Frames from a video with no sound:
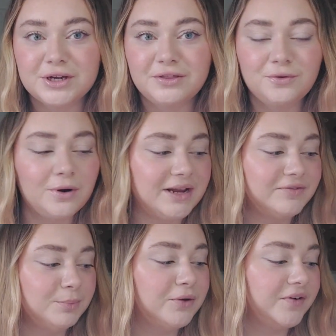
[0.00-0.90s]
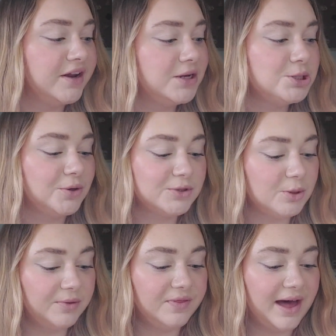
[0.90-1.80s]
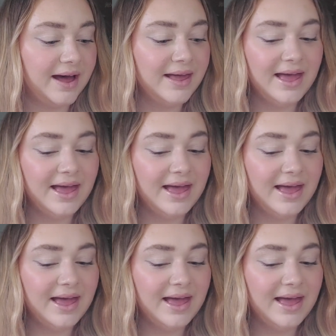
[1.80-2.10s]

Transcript: I thought I'd have to put a foundation on top of that.